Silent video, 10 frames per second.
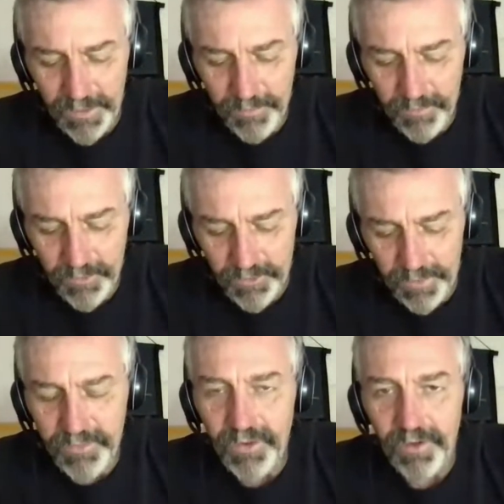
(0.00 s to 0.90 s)

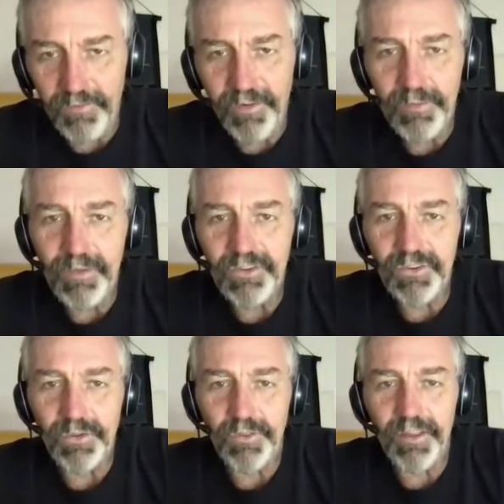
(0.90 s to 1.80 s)
dreams are a very
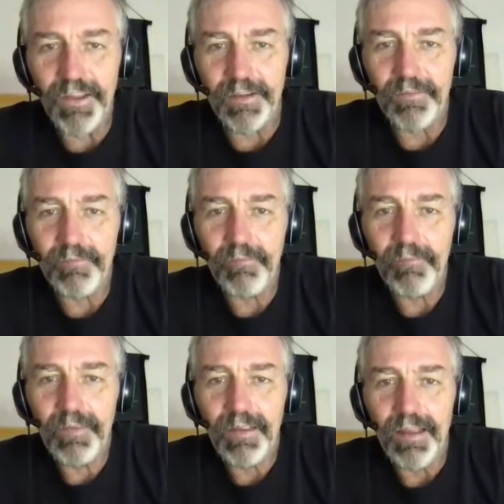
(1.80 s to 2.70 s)
mystical thing,
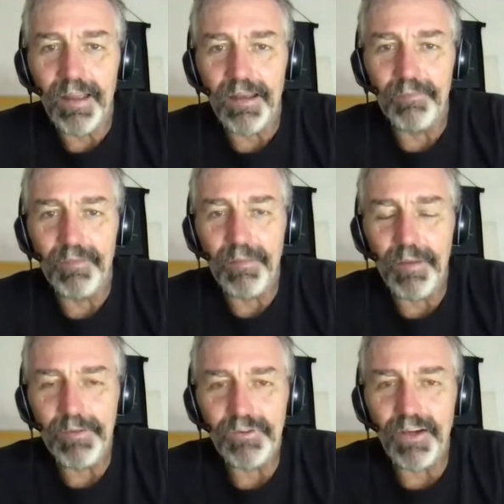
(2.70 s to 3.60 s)
and
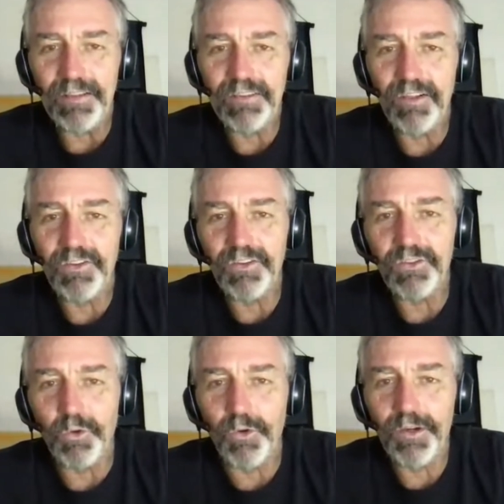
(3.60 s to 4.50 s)
they may be trying to tell us
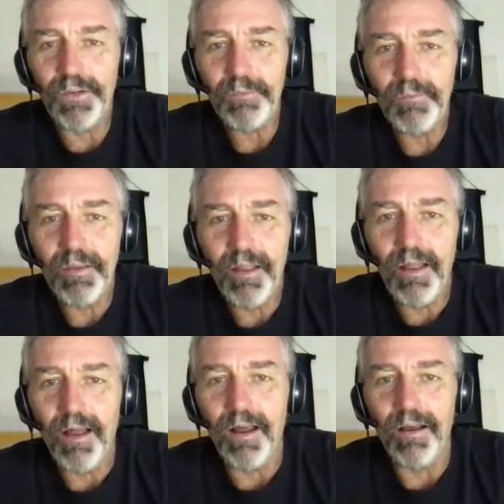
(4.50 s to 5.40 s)
a story.
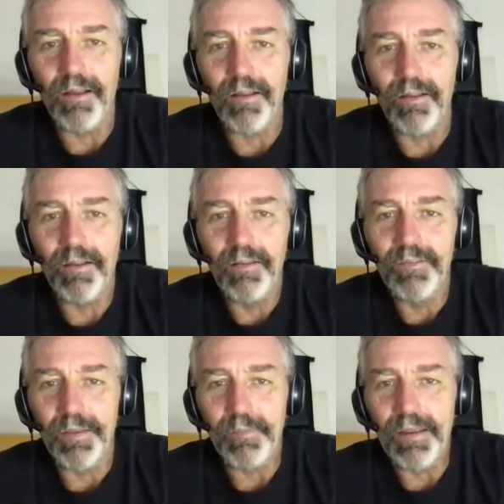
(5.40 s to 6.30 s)
Uh,
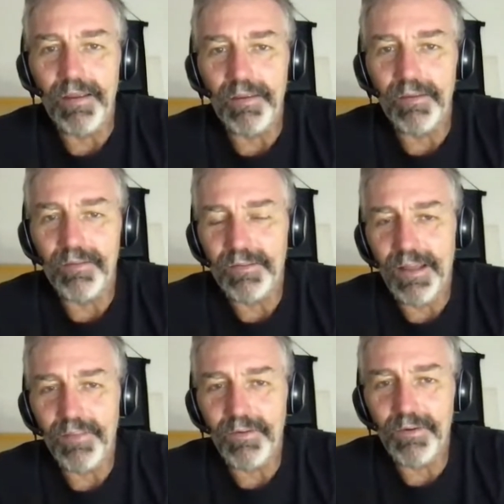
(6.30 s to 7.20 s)
they may,
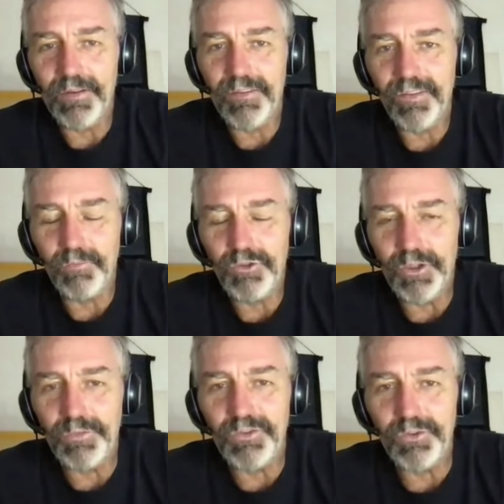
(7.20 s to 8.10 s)
yeah,
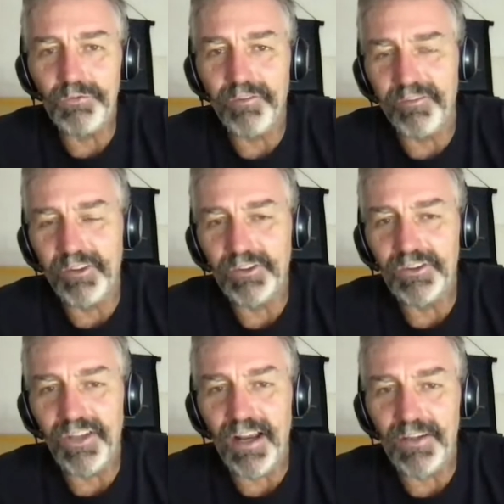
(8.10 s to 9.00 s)
some dreams do
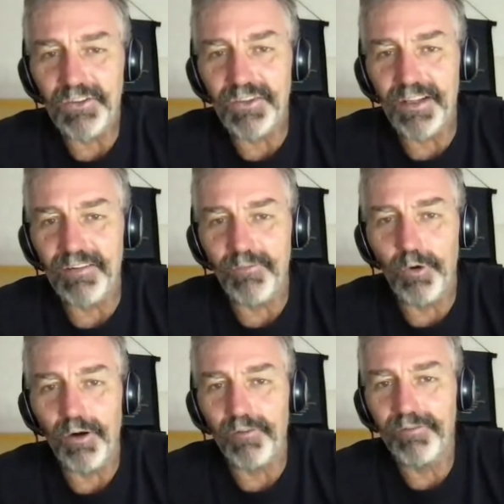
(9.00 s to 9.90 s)
fulfill desires that
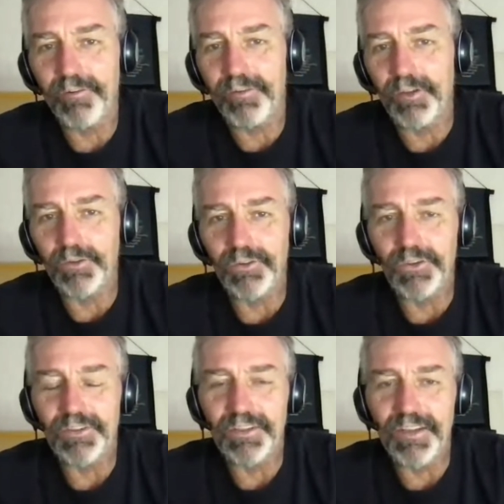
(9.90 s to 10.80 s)
were
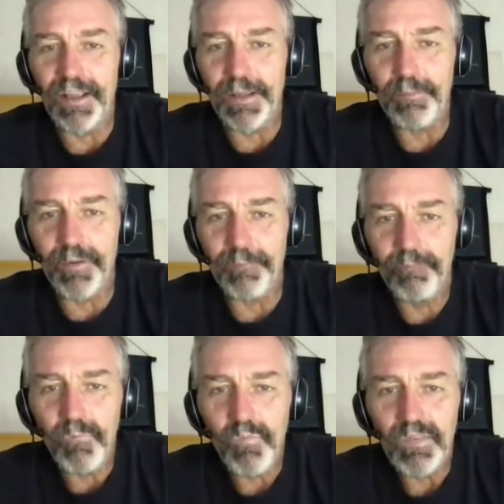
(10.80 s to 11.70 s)
unfulfilled during the day,
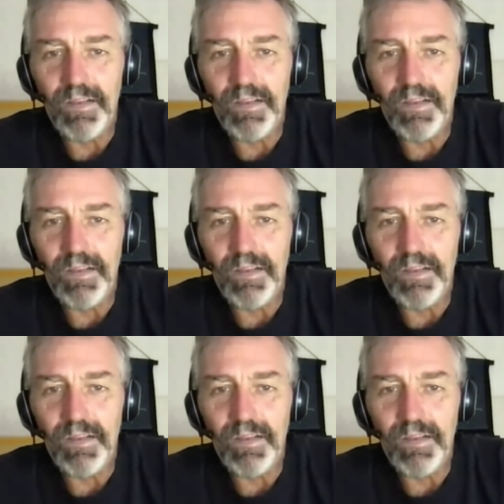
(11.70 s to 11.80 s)
but